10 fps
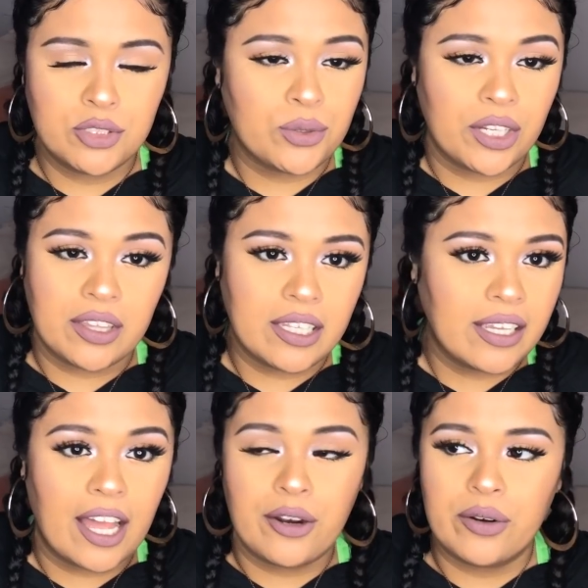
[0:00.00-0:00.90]

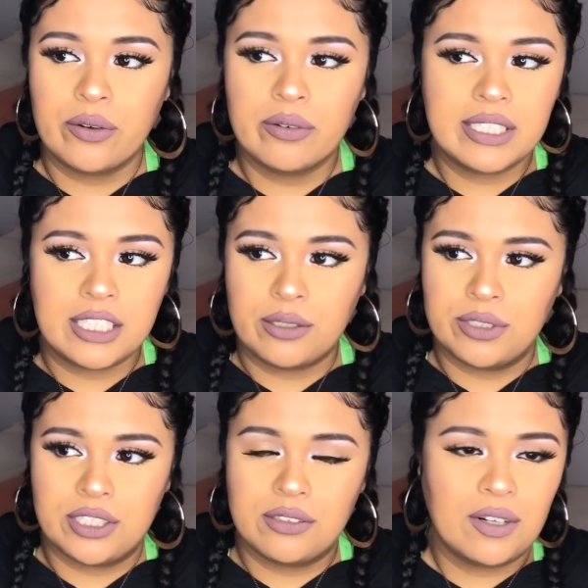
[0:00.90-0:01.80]
Dorothy, I don't know, I see the
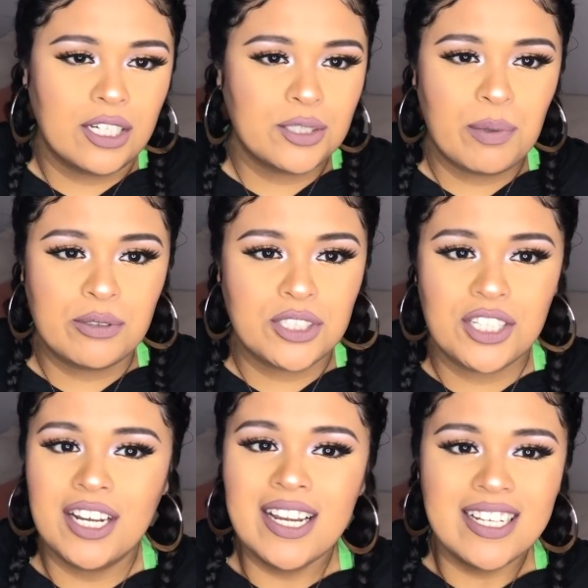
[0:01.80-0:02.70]
Wizard of Oz
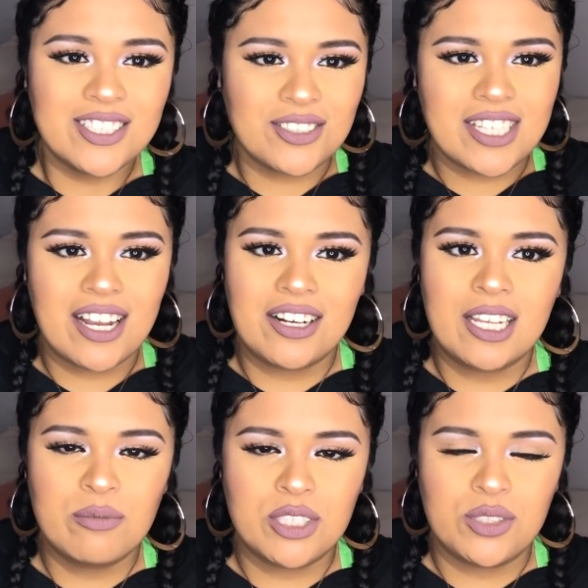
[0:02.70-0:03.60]
poster, so say her
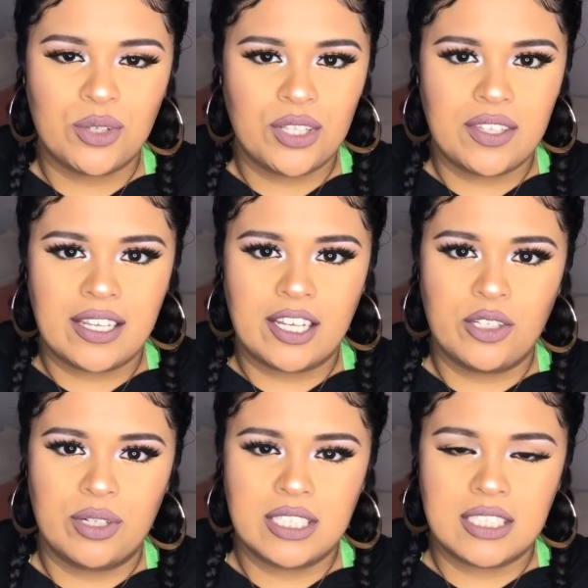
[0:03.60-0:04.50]
name is Dorothy and
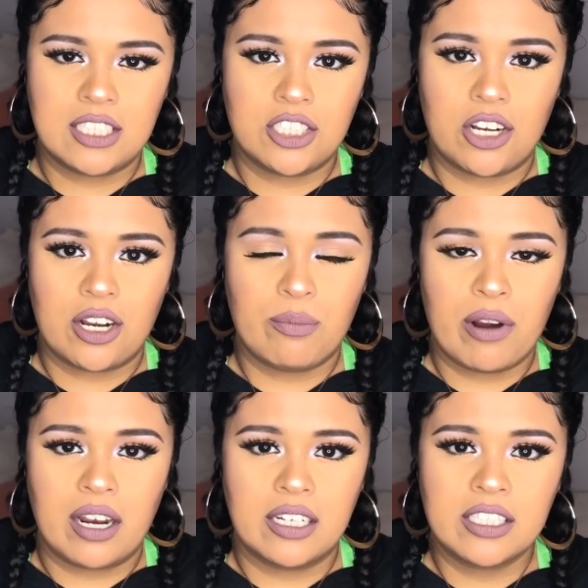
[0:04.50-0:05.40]
you want to send her a
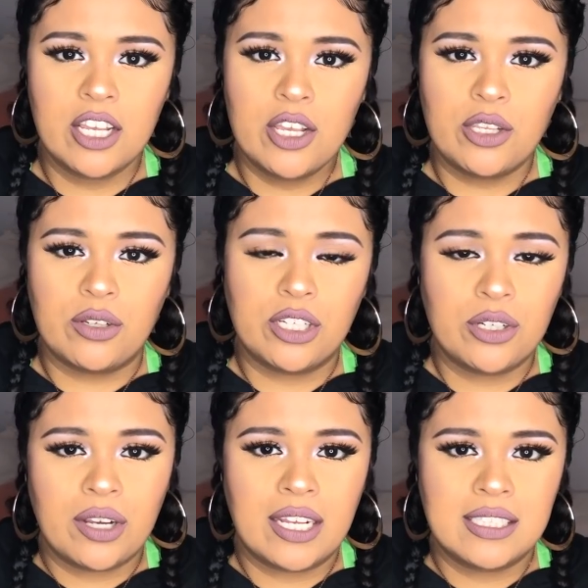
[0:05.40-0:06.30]
product, you can
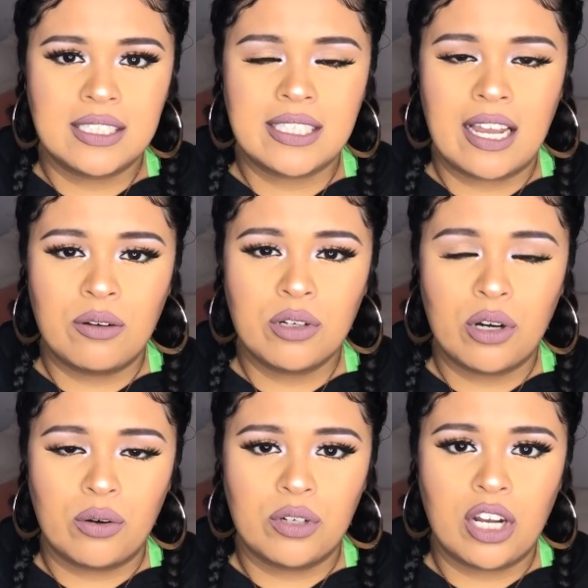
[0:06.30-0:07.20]
create a discount
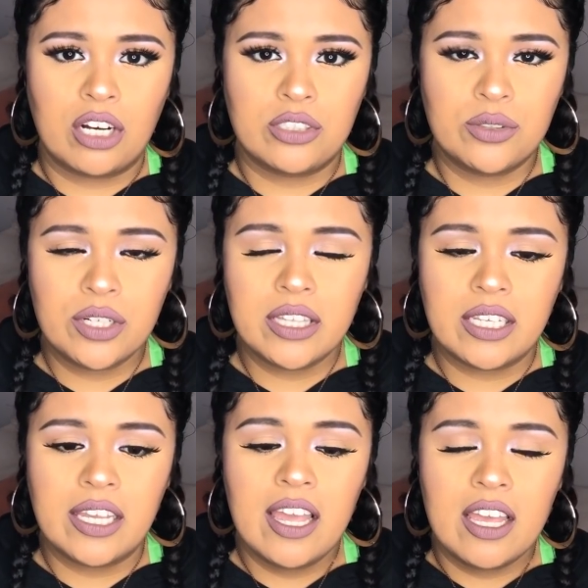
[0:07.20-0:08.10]
code called
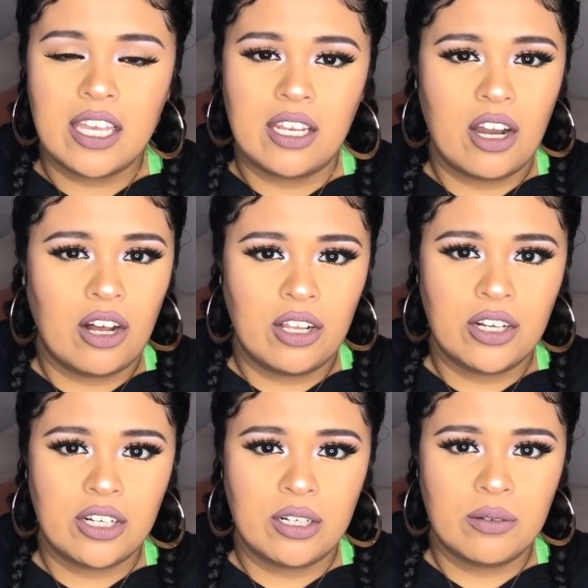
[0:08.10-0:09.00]
Dorothy, and all
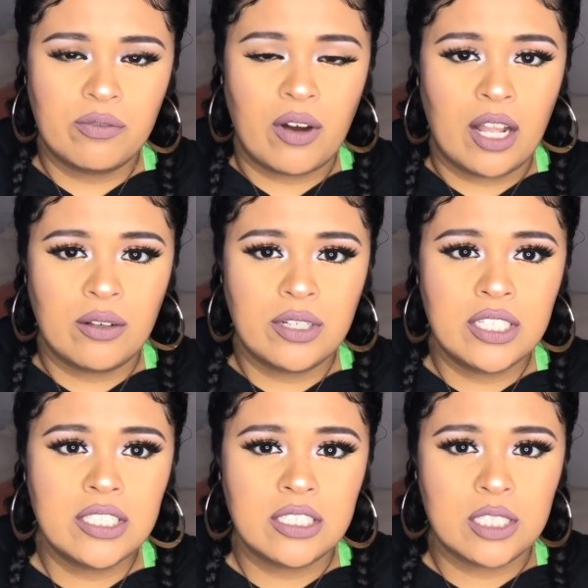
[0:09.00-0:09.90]
her
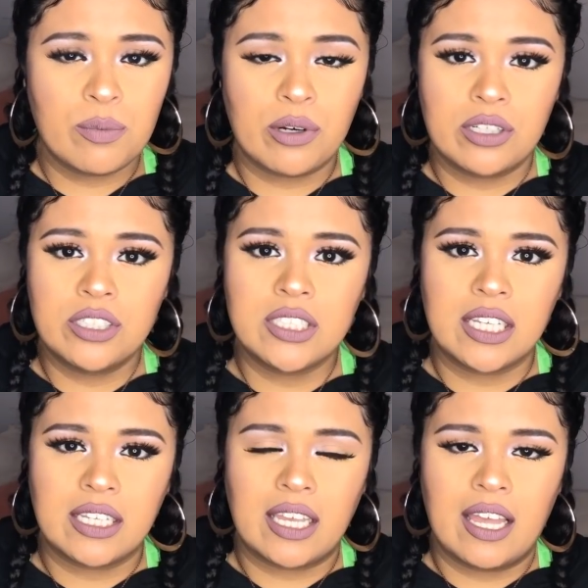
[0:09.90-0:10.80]
followers and supporters
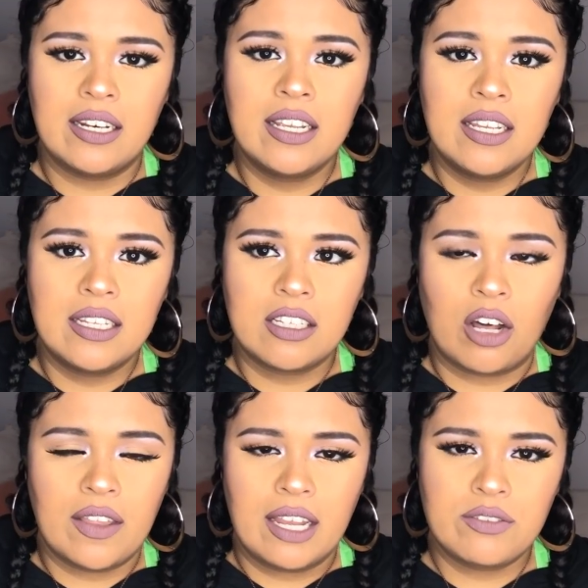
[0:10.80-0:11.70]
can get,
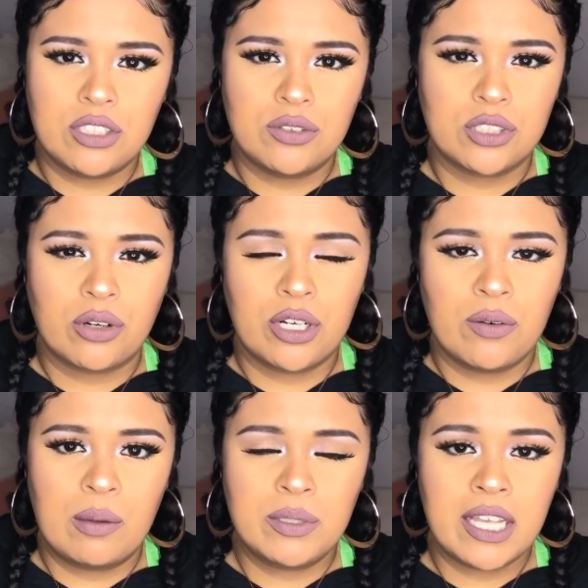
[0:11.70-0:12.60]
all they have to do is go to
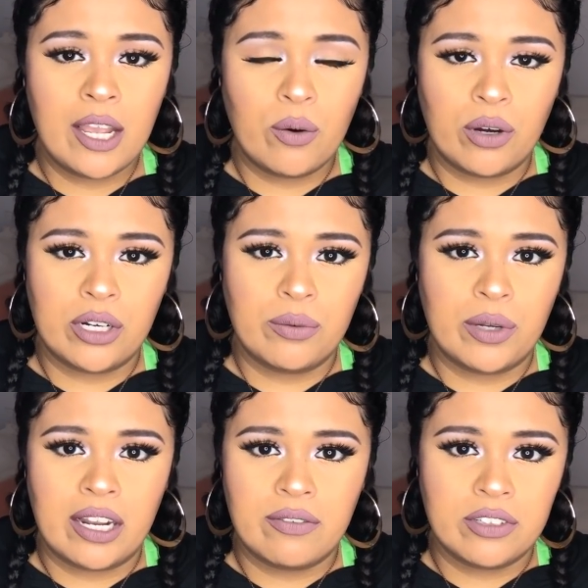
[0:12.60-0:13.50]
your website, order
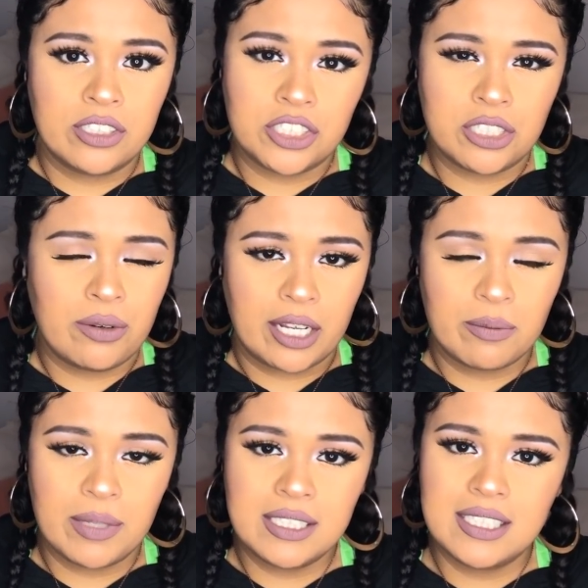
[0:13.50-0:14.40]
whatever she
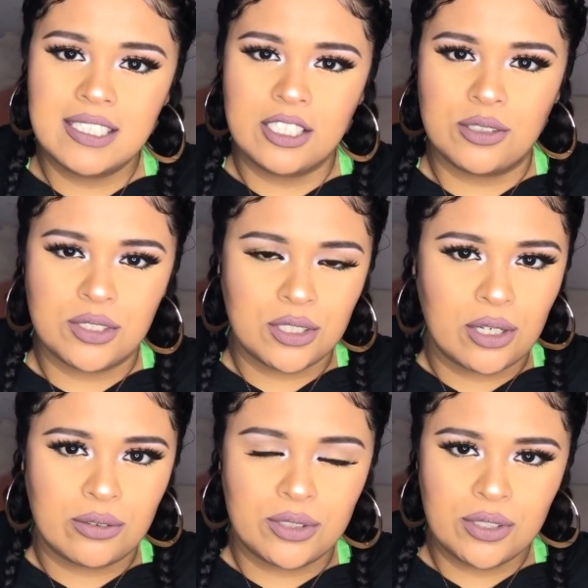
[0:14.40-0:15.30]
recommended, use the
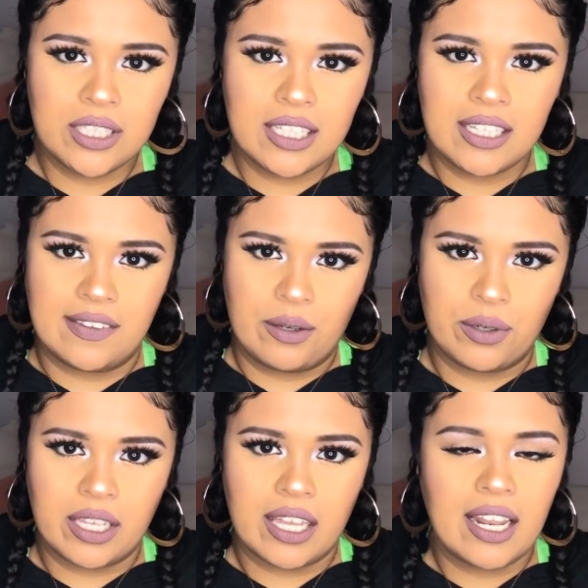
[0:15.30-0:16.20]
code Dorothy, and they
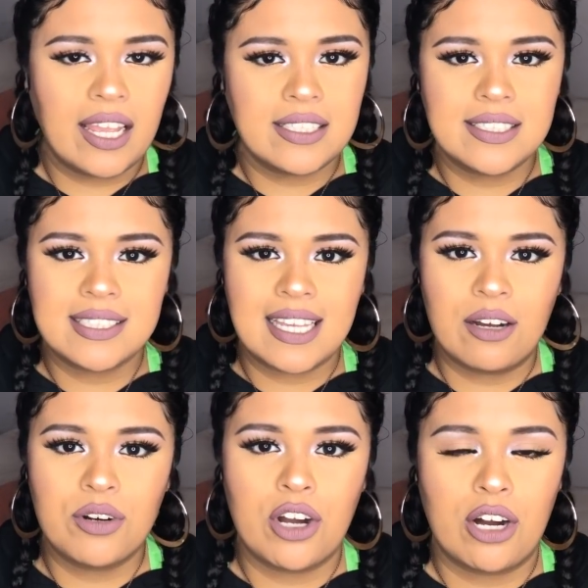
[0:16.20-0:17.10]
will get a
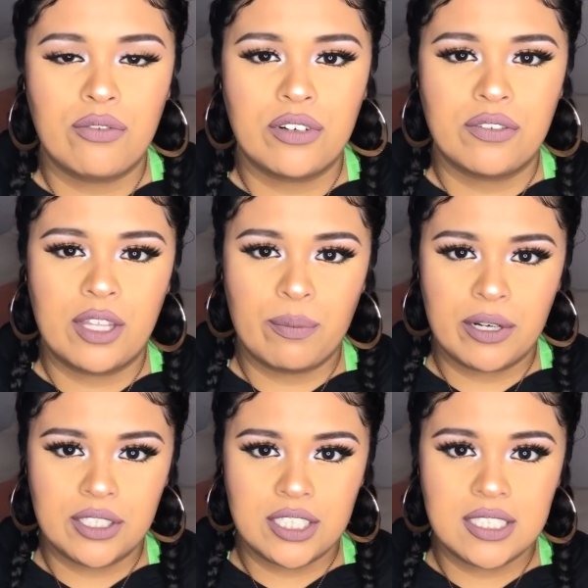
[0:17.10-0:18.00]
discount off of their
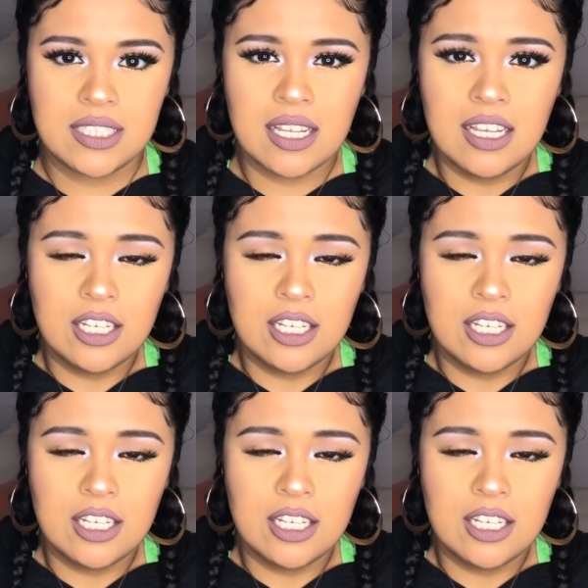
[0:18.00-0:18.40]
purchase.